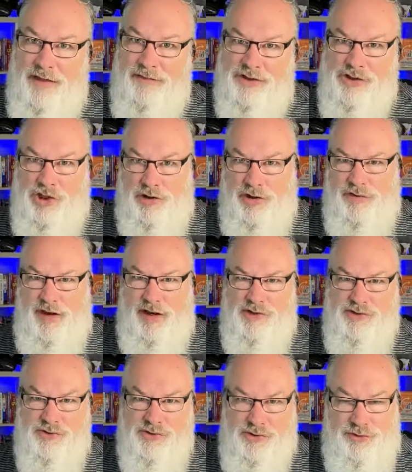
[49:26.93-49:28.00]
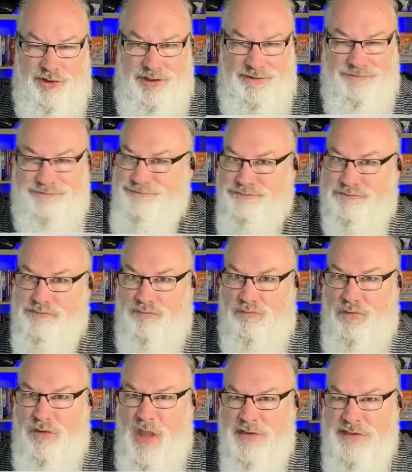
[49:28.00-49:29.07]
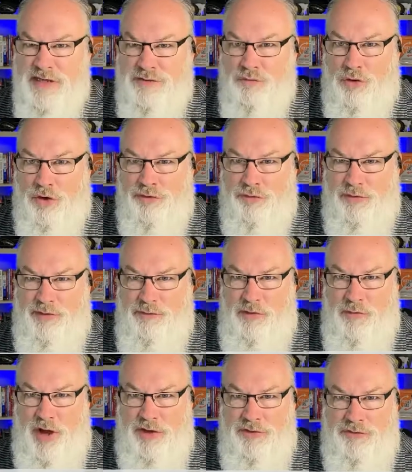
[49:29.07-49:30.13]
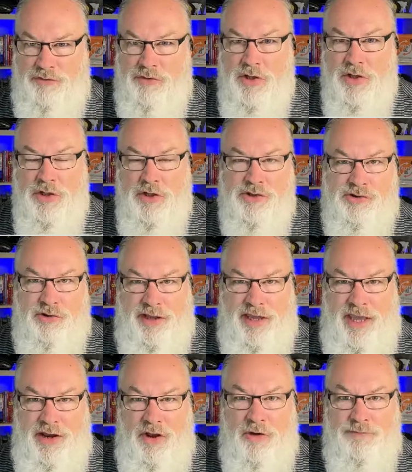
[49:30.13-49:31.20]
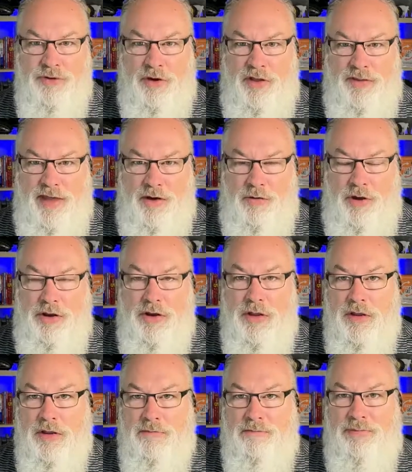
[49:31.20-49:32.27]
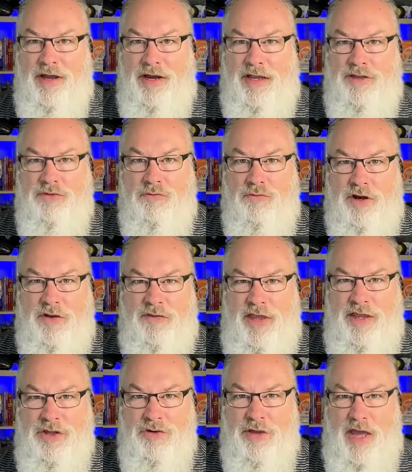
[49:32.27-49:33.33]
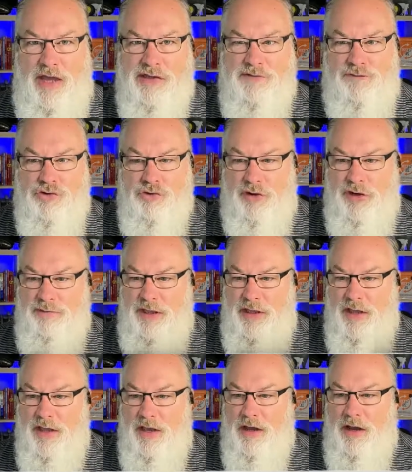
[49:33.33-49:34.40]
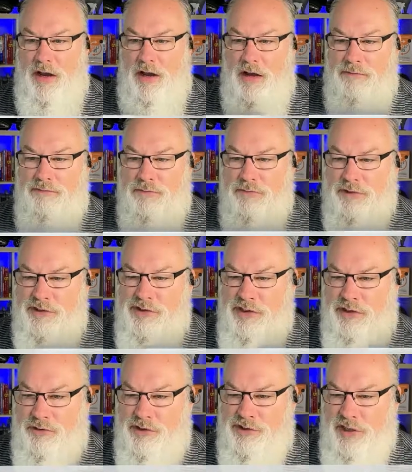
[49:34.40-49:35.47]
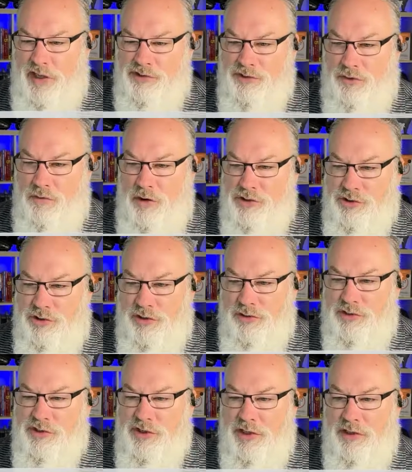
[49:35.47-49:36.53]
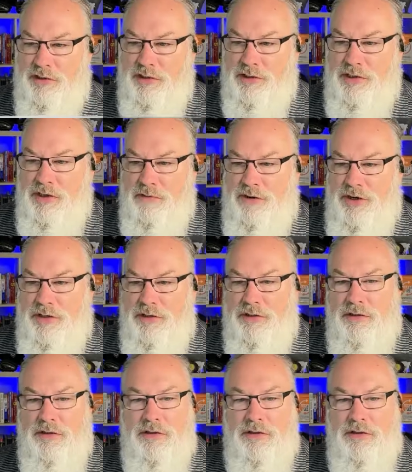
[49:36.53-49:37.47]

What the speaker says: Sharing that extra screen didn't work the way we wanted to, so I can't help you on that one. But I do want to thank you guys for joining me. Let's see. Chris asked a question here. Let's take a look here a minute.